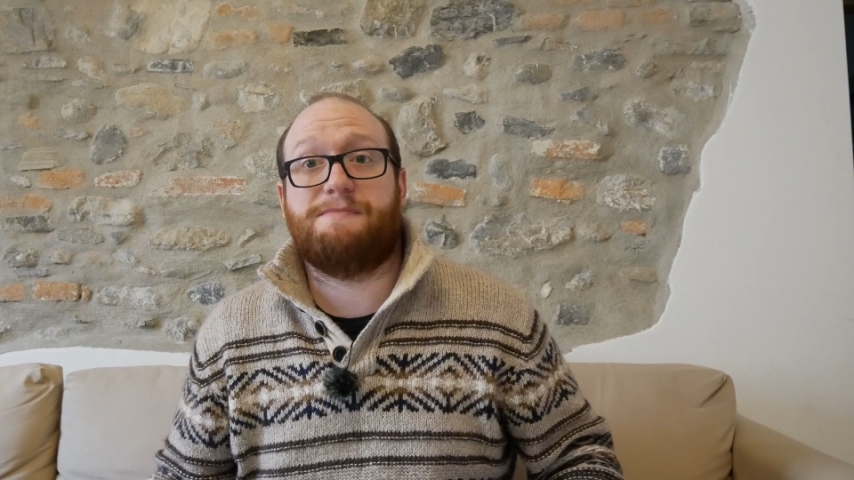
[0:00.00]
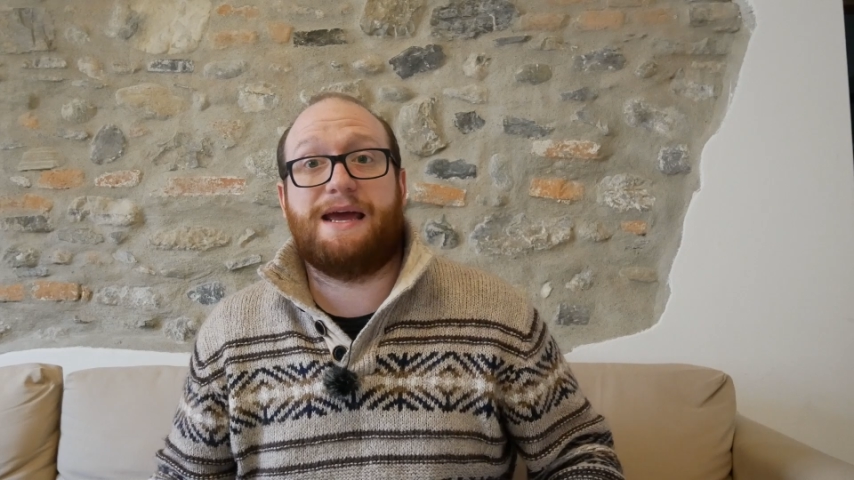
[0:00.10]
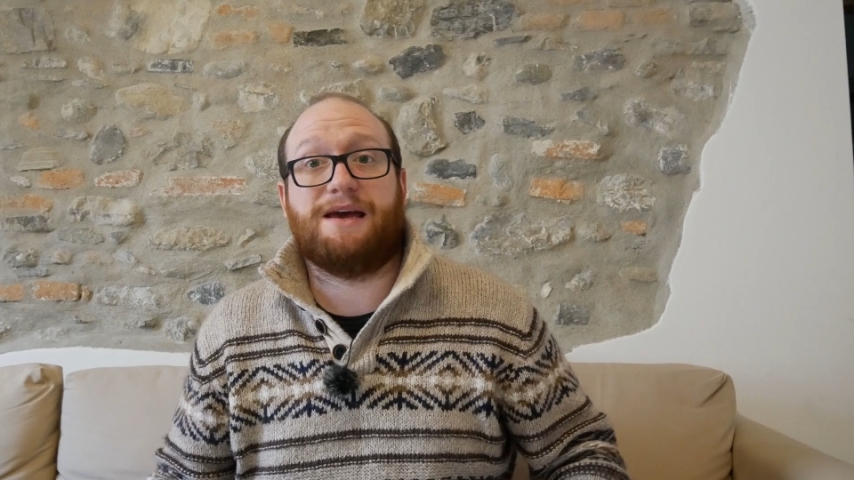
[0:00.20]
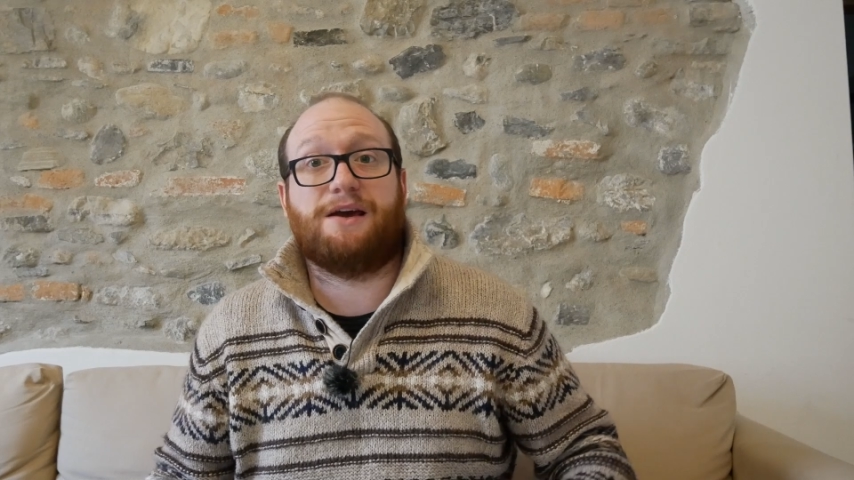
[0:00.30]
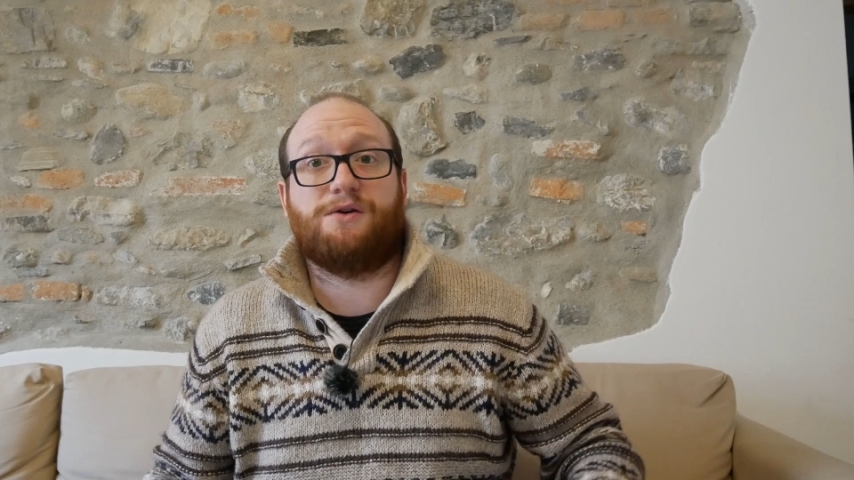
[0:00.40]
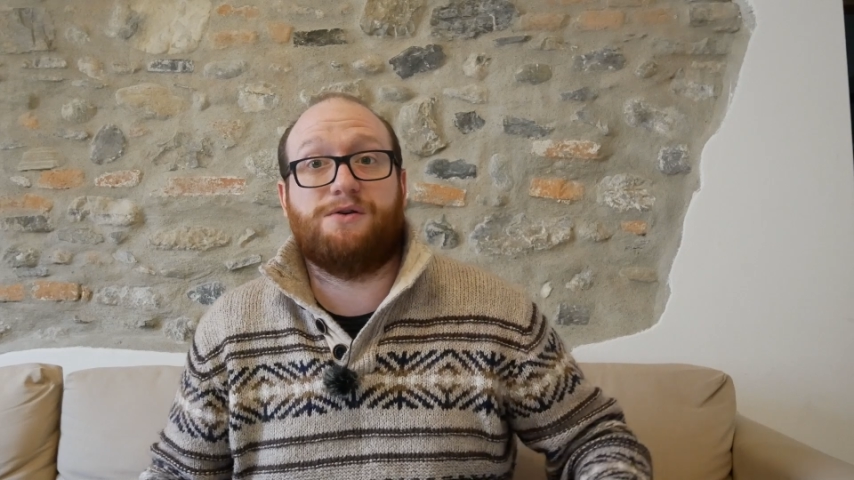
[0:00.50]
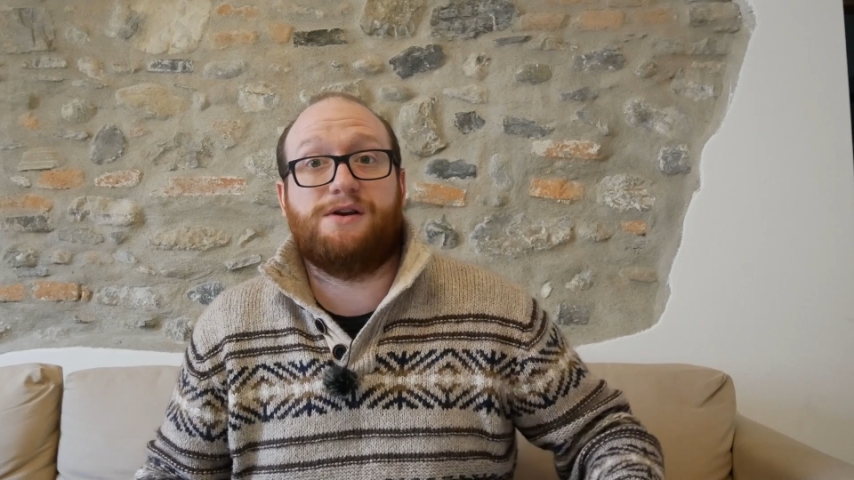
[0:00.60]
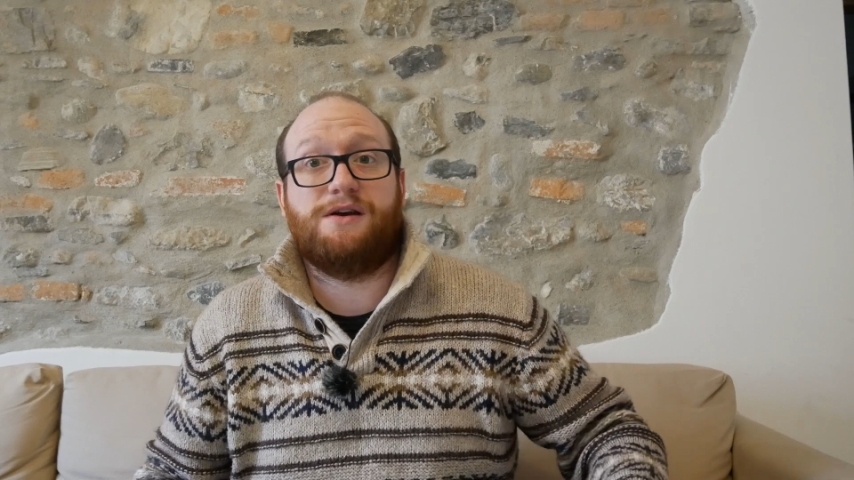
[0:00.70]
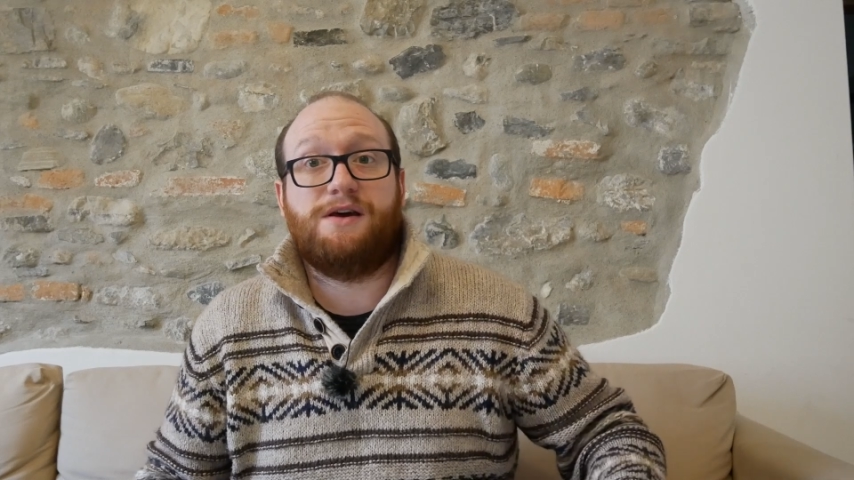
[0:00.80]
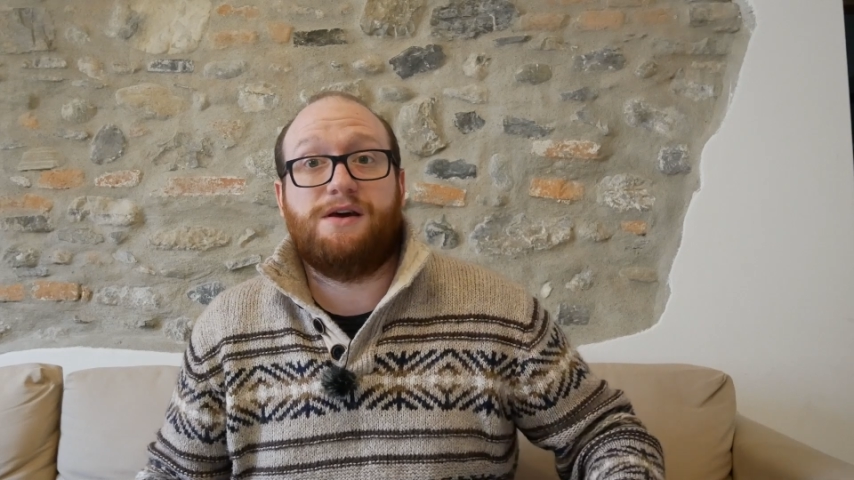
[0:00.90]
to make a
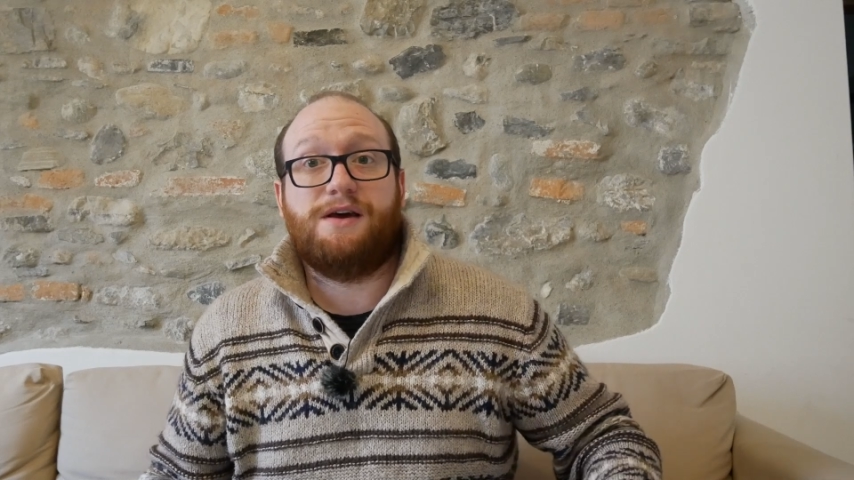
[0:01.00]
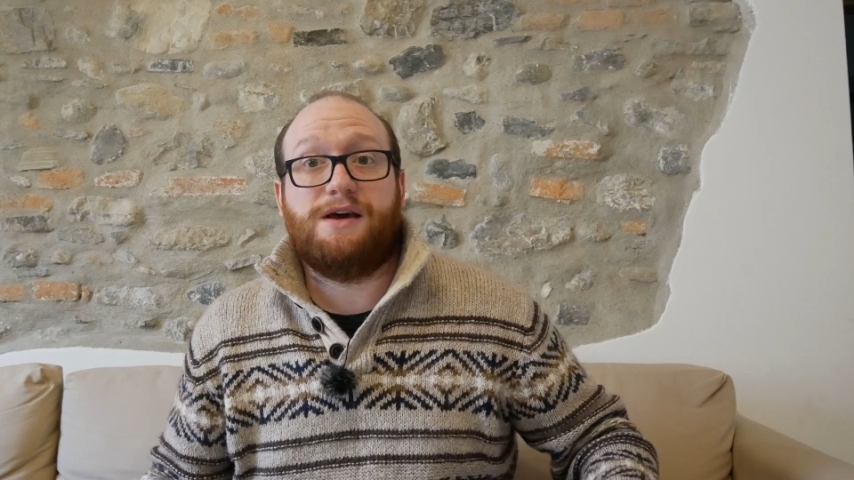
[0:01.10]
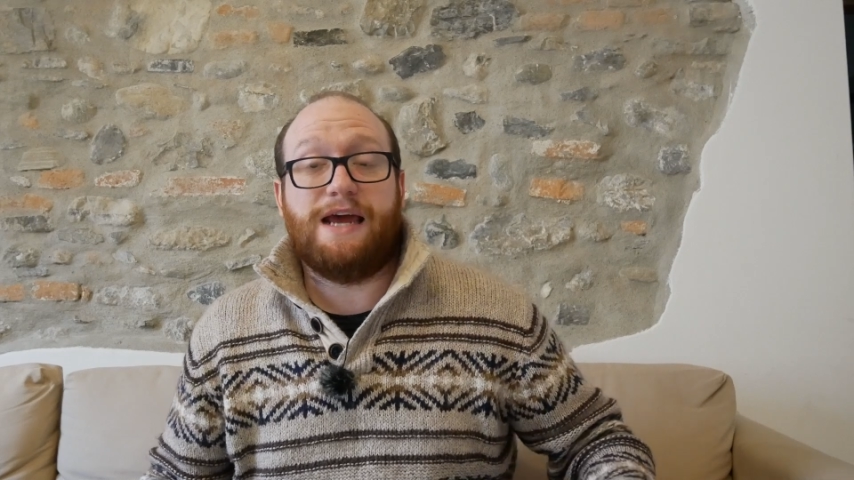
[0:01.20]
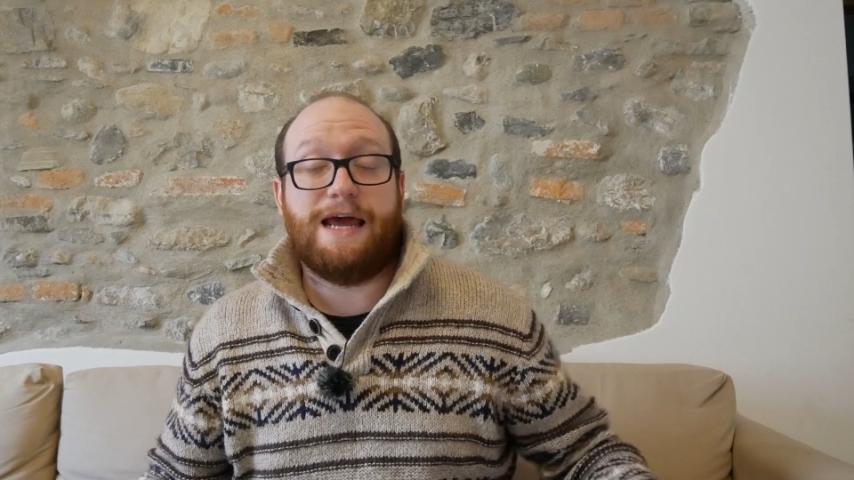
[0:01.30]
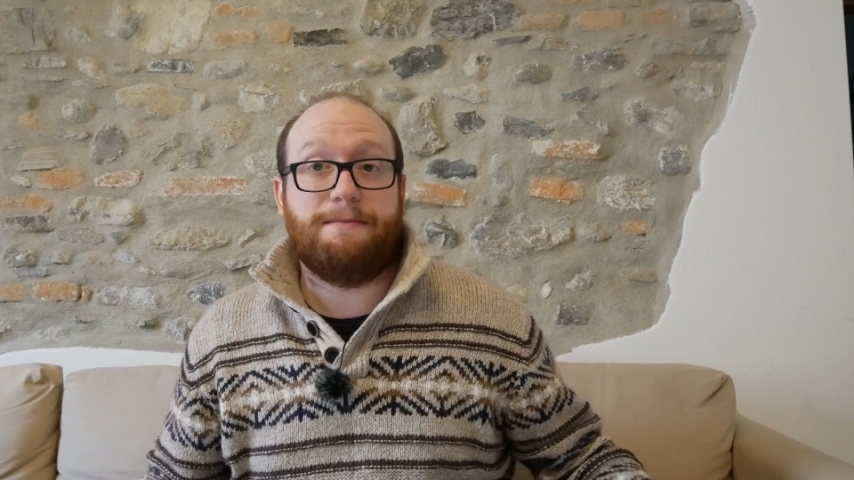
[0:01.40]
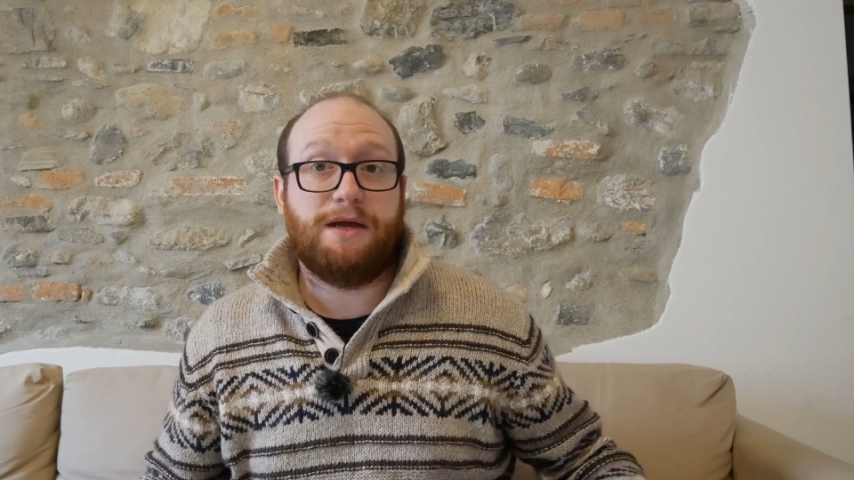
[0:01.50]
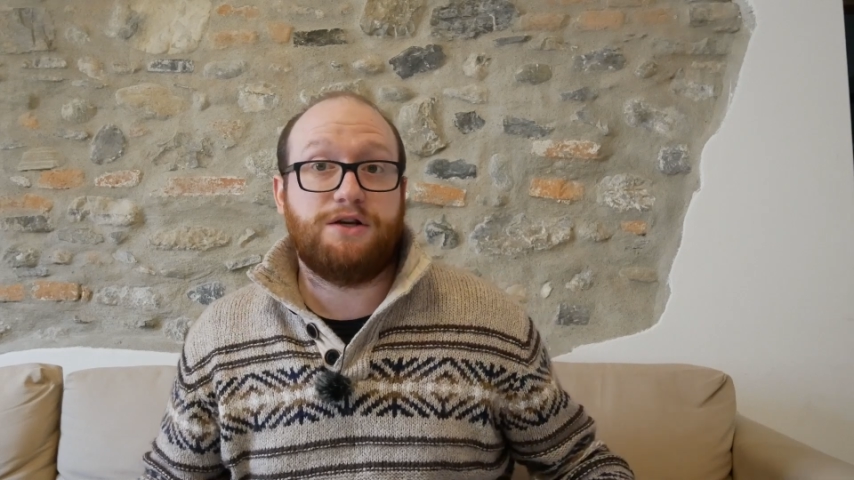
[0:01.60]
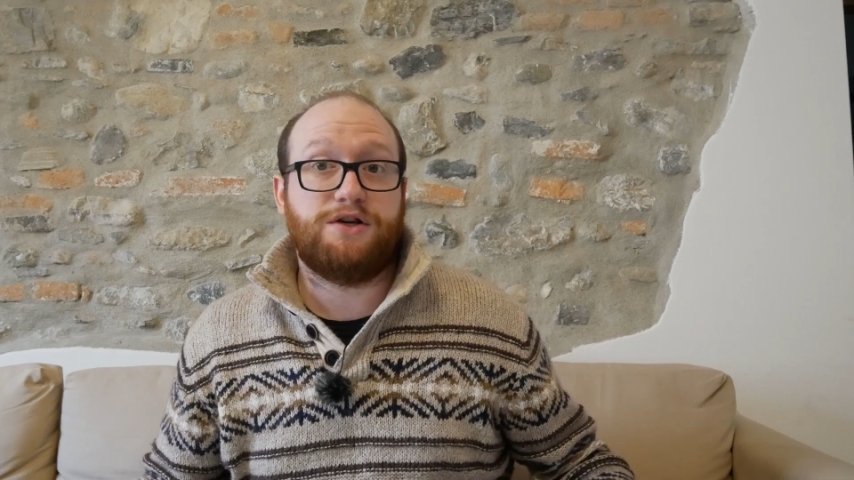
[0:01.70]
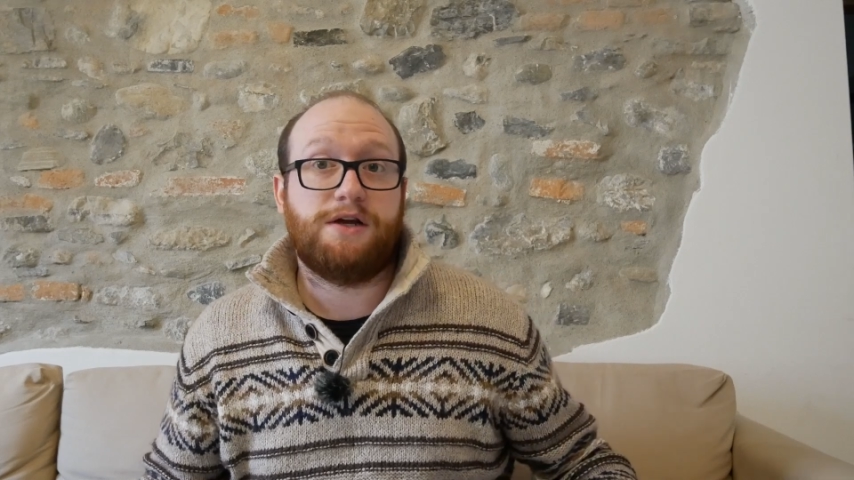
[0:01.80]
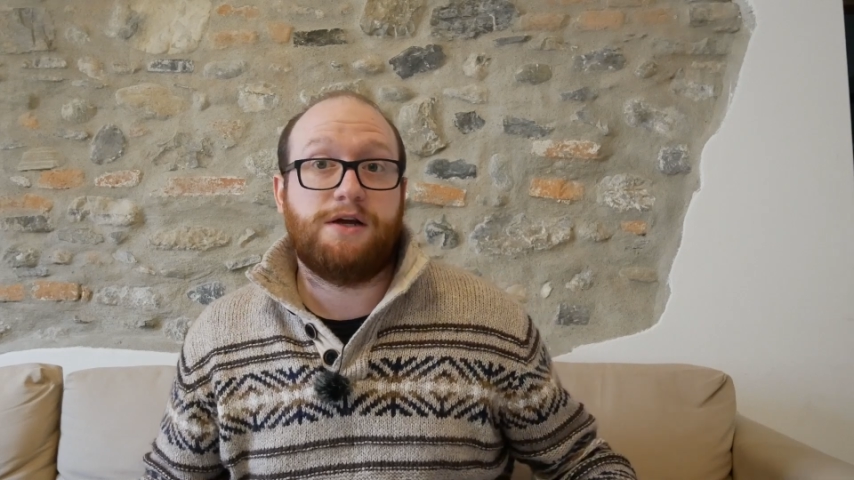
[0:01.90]
good
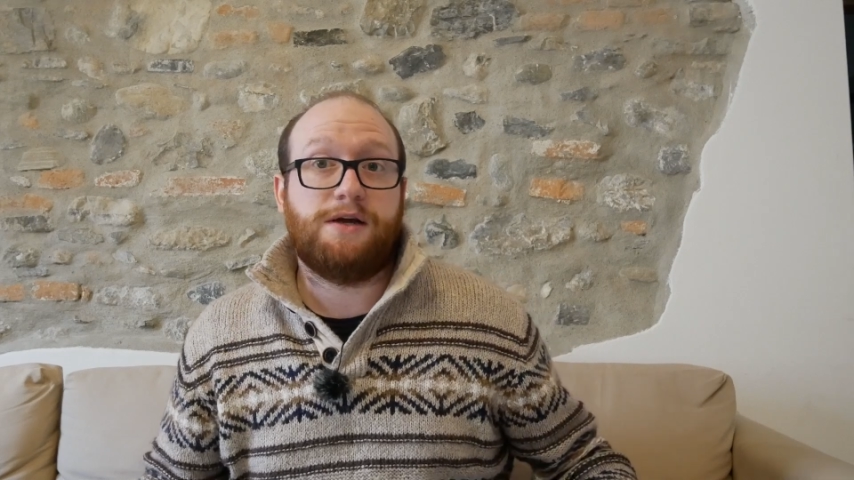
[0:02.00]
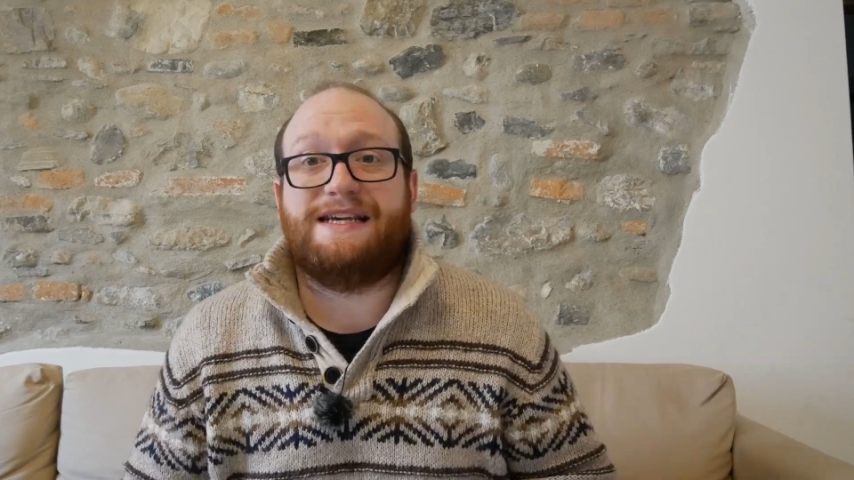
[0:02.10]
image.